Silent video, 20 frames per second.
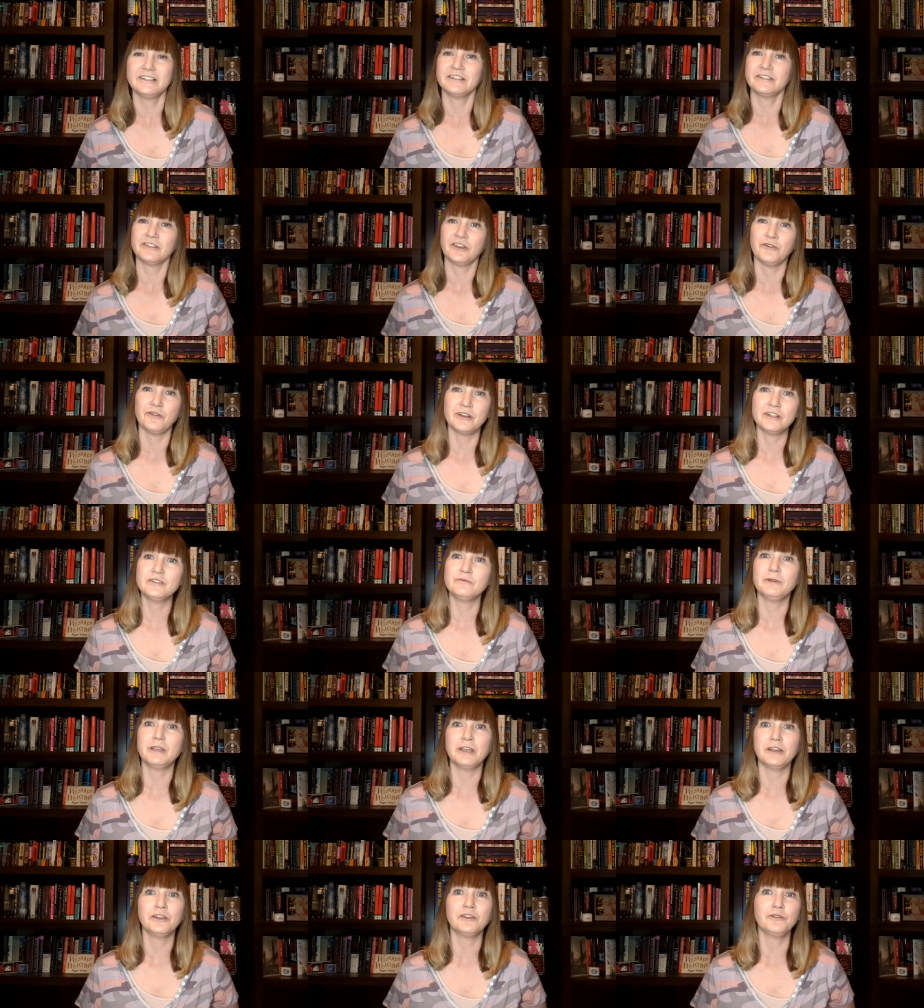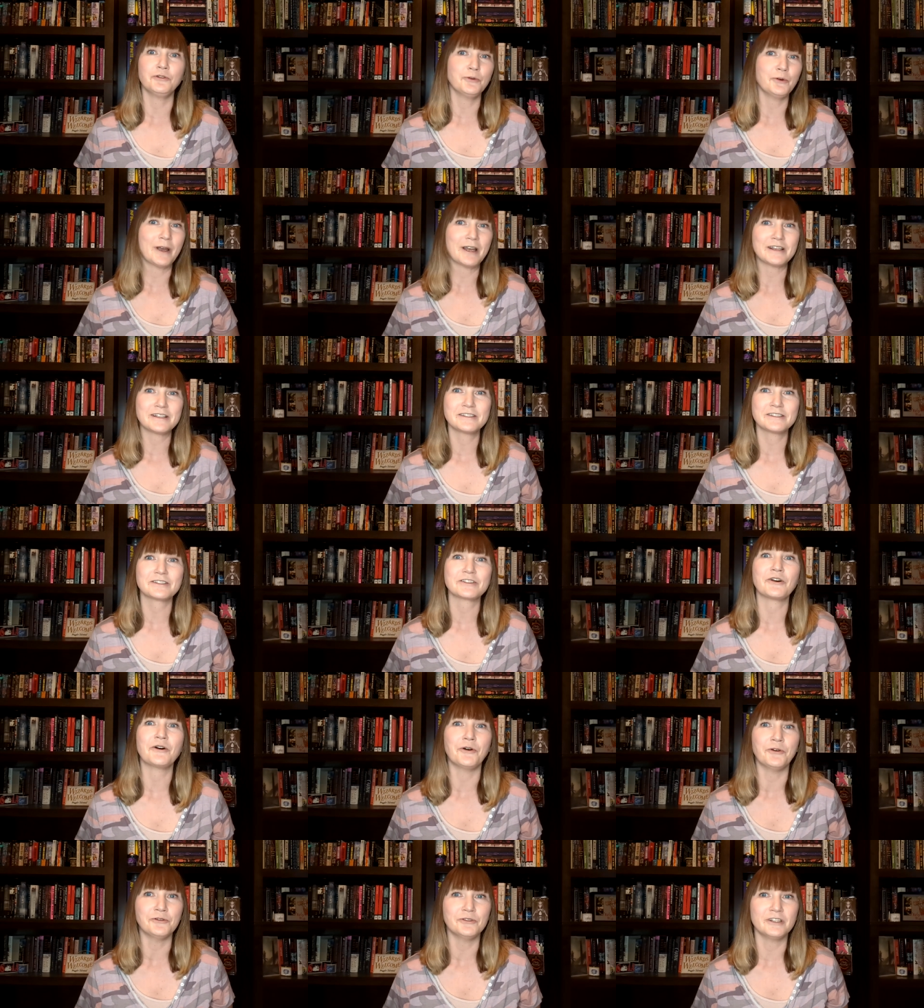is going to be a US
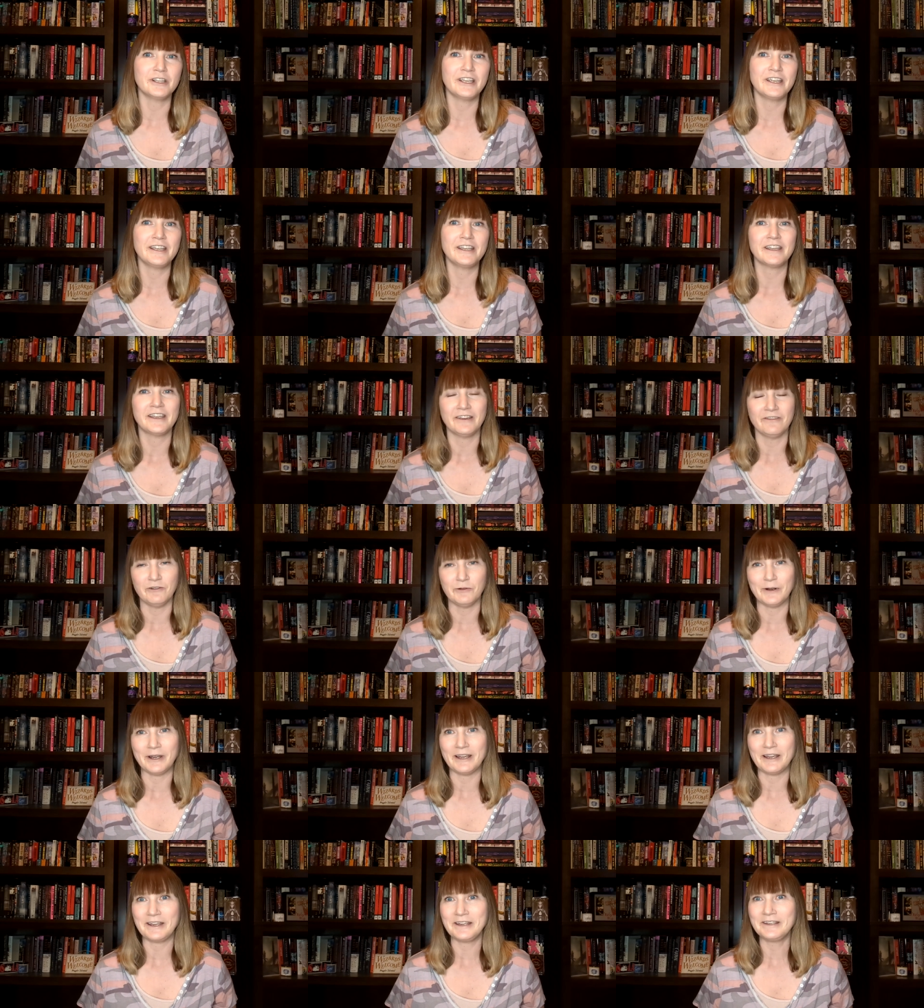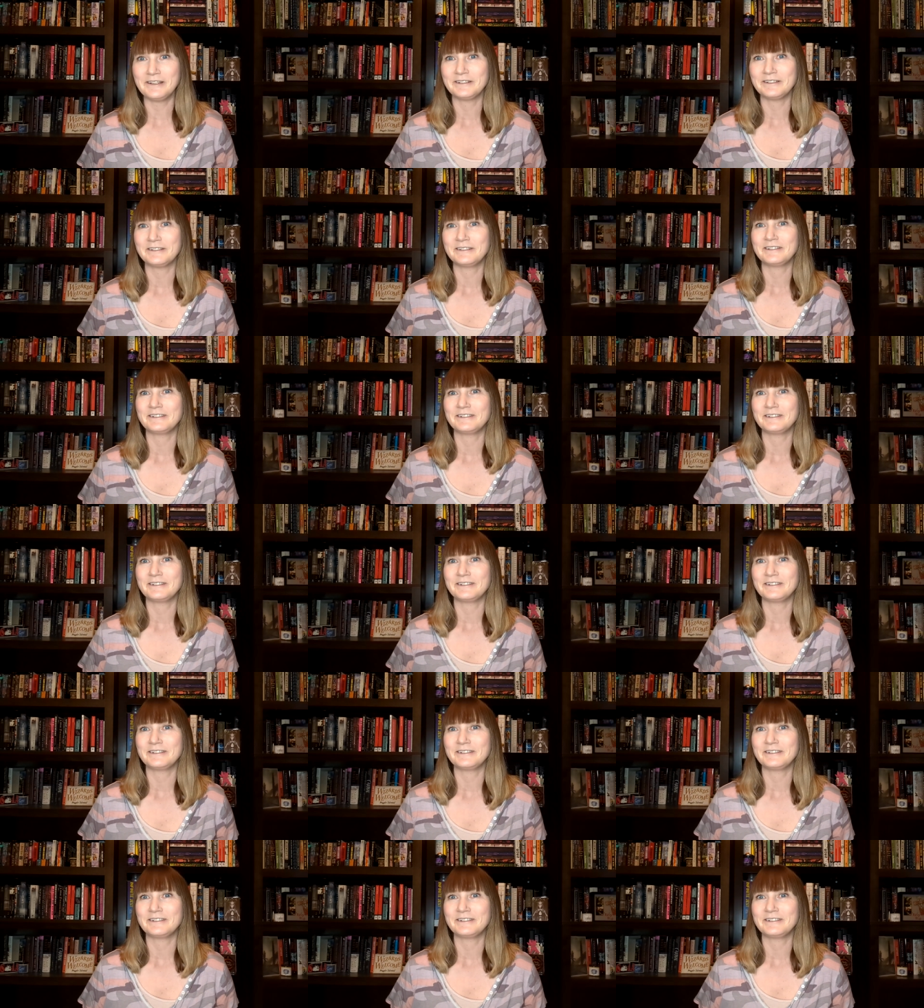only giveaway.